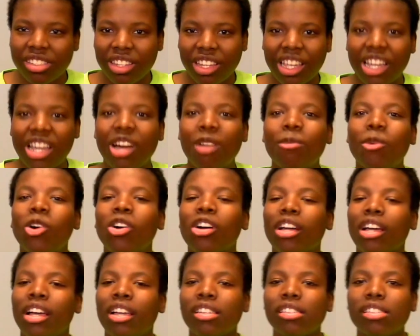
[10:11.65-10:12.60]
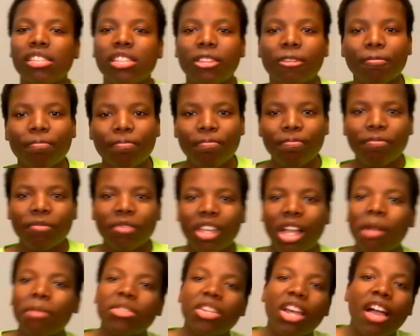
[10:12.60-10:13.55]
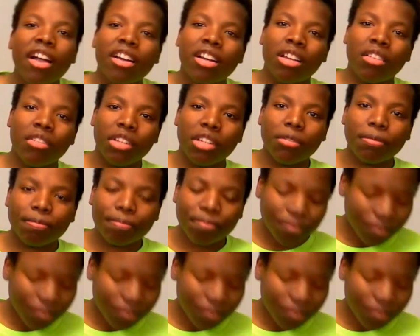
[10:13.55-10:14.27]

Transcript: Like, come on, guys. I'm tired of it.